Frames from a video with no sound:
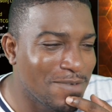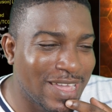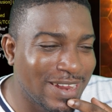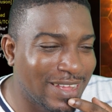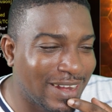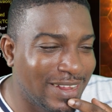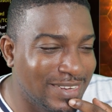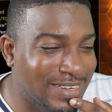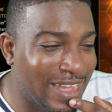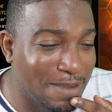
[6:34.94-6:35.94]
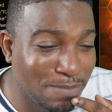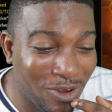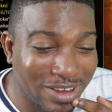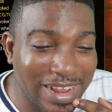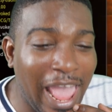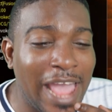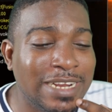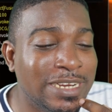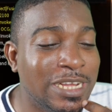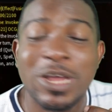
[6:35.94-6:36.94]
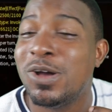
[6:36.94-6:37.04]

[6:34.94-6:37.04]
We're gonna play this guy board, and